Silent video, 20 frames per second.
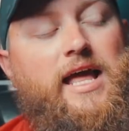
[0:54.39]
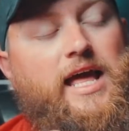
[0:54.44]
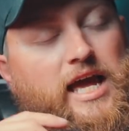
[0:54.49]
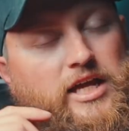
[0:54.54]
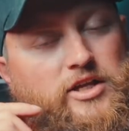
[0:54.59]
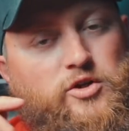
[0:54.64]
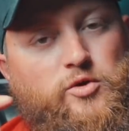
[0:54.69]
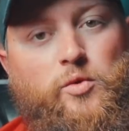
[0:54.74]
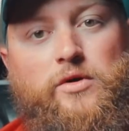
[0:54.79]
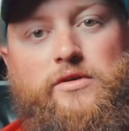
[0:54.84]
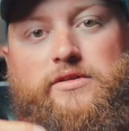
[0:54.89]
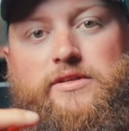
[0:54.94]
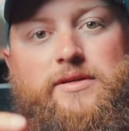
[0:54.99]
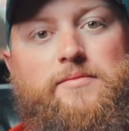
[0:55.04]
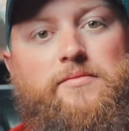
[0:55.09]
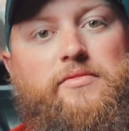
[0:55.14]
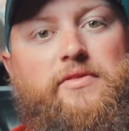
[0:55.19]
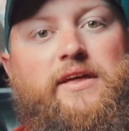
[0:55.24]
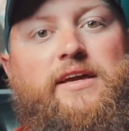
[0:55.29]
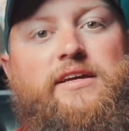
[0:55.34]
And you want
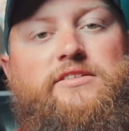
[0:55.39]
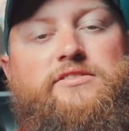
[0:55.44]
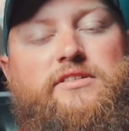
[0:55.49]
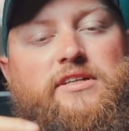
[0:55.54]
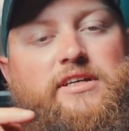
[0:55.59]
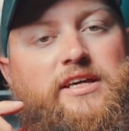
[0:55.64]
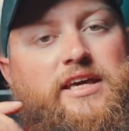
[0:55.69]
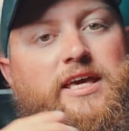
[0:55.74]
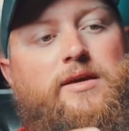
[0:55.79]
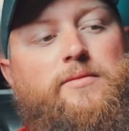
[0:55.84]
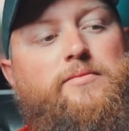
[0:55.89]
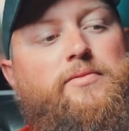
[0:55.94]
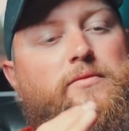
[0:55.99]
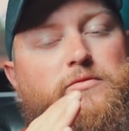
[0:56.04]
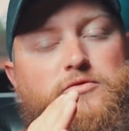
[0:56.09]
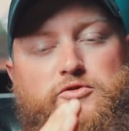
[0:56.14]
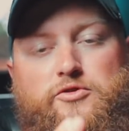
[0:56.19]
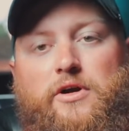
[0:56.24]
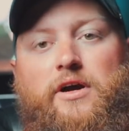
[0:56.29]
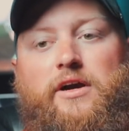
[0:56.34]
them things to keep
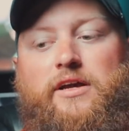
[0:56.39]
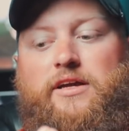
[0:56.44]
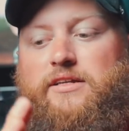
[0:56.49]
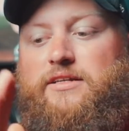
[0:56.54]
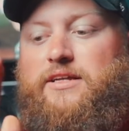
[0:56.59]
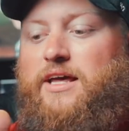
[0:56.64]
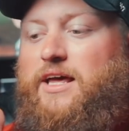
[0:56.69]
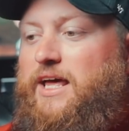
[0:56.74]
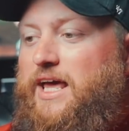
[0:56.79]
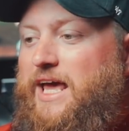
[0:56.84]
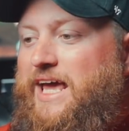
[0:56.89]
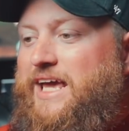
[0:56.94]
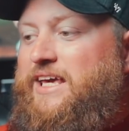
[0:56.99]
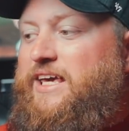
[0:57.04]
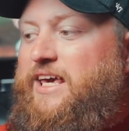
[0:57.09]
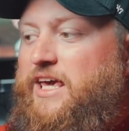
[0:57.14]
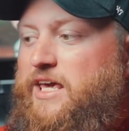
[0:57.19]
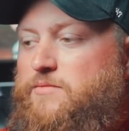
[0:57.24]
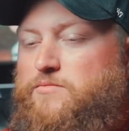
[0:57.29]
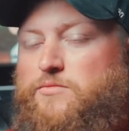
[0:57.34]
trucking and
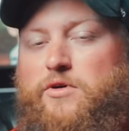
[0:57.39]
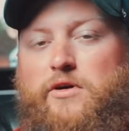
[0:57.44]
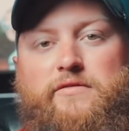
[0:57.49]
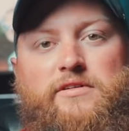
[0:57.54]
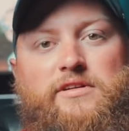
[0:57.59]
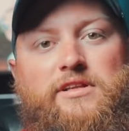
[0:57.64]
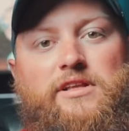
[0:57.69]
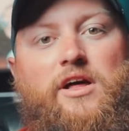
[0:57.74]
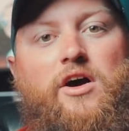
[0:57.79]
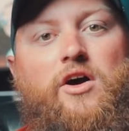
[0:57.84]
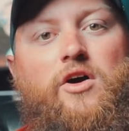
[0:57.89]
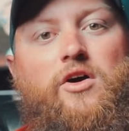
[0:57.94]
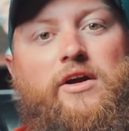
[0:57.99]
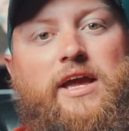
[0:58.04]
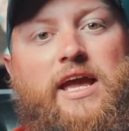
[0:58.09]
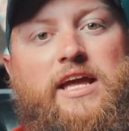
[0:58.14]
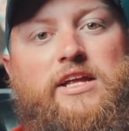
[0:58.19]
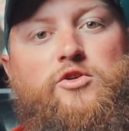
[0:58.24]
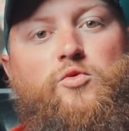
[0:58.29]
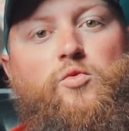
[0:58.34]
keep moving along,
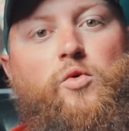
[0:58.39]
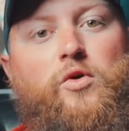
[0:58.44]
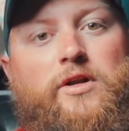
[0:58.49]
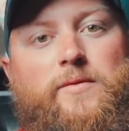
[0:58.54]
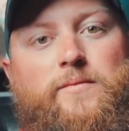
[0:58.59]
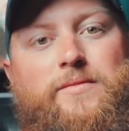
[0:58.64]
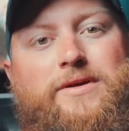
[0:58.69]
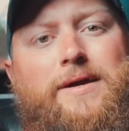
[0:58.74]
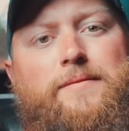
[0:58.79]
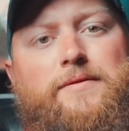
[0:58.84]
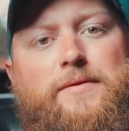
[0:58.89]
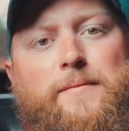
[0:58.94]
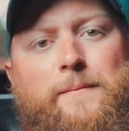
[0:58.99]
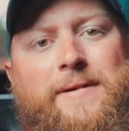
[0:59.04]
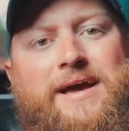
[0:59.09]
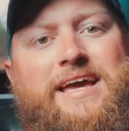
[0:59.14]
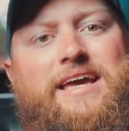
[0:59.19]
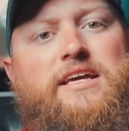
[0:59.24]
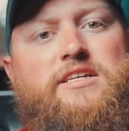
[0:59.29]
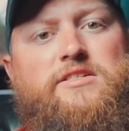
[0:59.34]
and you want to be able to
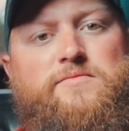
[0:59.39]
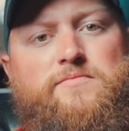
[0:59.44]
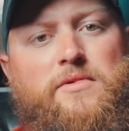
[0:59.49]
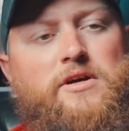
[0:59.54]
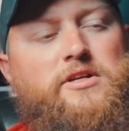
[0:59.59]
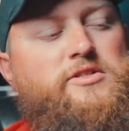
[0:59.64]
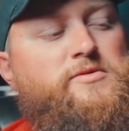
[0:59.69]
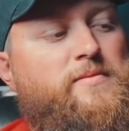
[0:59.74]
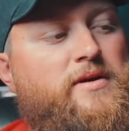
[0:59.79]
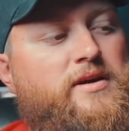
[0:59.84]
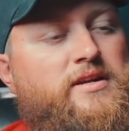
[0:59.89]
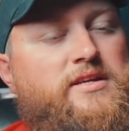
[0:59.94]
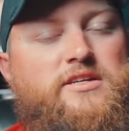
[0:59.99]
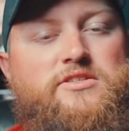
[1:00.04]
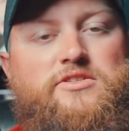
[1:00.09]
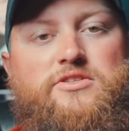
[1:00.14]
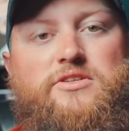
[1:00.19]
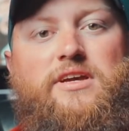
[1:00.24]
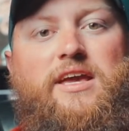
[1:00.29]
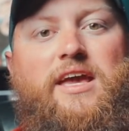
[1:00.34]
make as much money
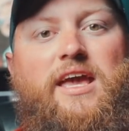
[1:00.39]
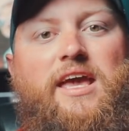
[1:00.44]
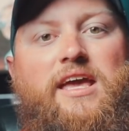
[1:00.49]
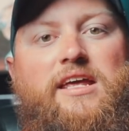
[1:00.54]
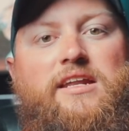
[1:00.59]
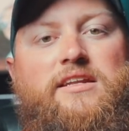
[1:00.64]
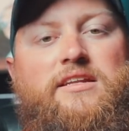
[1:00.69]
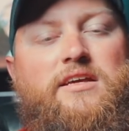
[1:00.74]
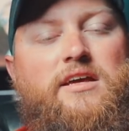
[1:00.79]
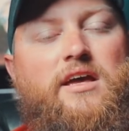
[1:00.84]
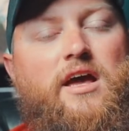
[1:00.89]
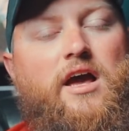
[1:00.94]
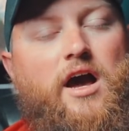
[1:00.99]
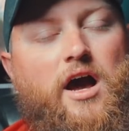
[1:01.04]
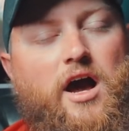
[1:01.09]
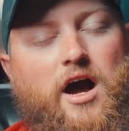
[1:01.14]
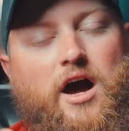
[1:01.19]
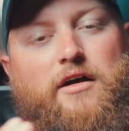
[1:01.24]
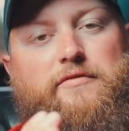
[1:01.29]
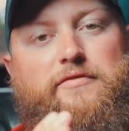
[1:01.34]
as you can
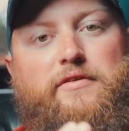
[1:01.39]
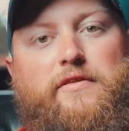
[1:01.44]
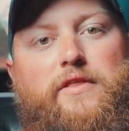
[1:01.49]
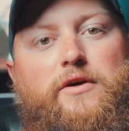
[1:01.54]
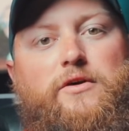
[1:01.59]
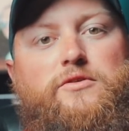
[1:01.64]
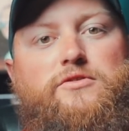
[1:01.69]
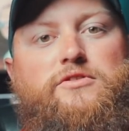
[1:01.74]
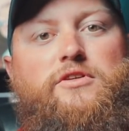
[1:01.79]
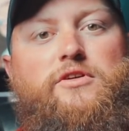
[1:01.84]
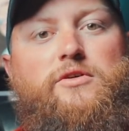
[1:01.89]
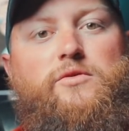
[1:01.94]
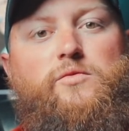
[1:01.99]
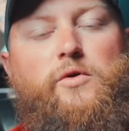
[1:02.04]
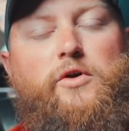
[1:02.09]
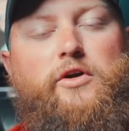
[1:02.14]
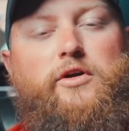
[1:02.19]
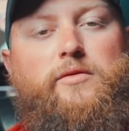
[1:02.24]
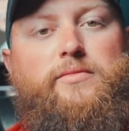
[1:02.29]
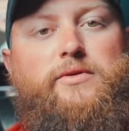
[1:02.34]
off of those good
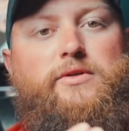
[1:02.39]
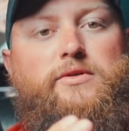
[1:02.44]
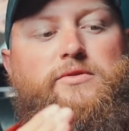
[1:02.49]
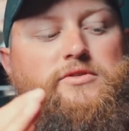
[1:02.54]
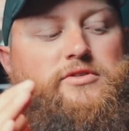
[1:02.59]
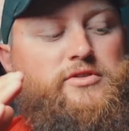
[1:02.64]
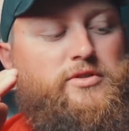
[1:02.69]
work boots.